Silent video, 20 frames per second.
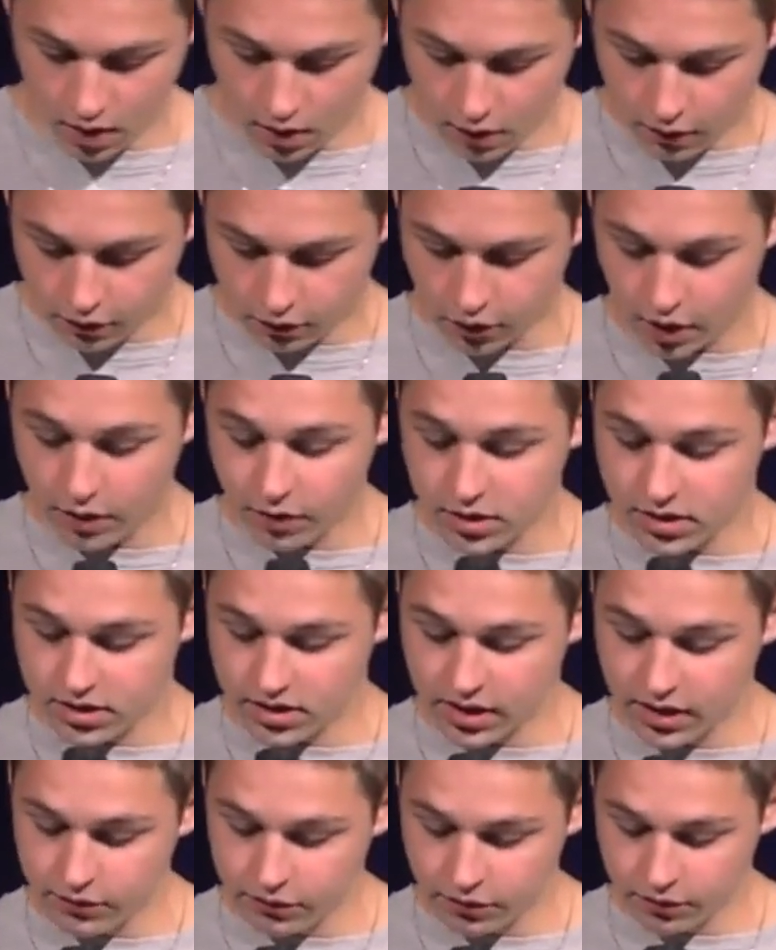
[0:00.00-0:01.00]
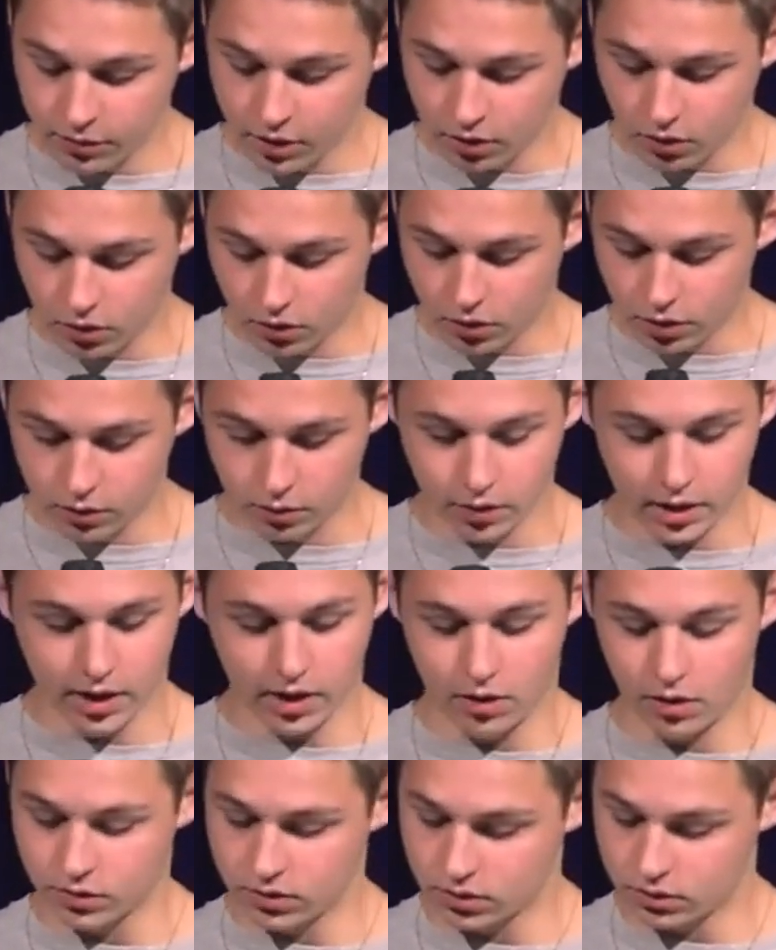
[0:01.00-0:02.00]
For I received from the Lord what I
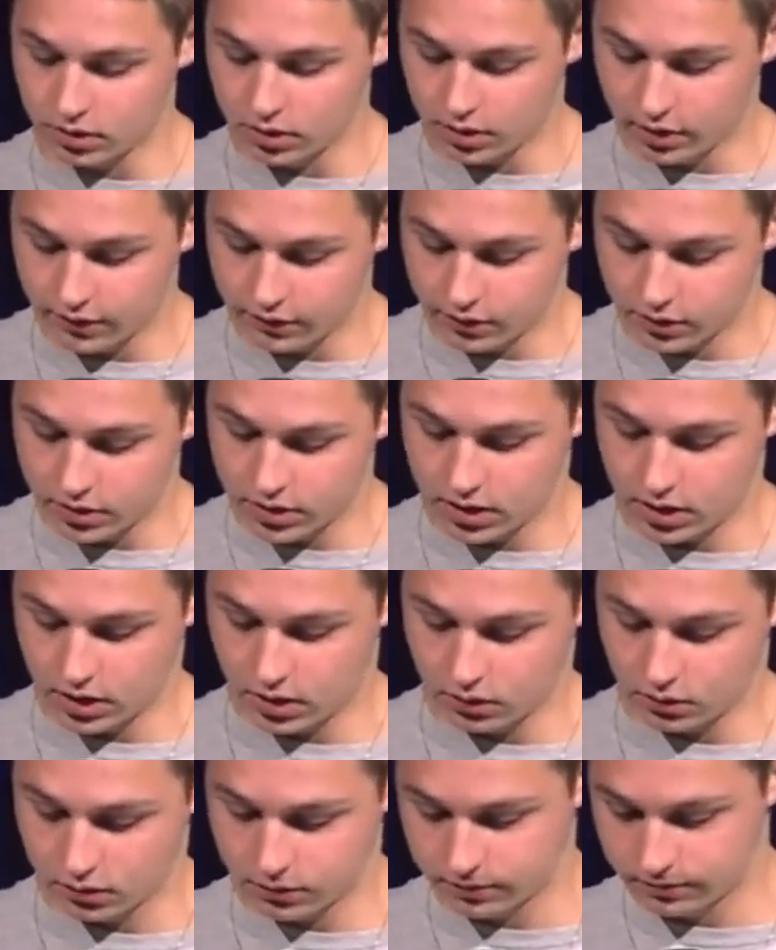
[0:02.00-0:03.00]
also delivered to you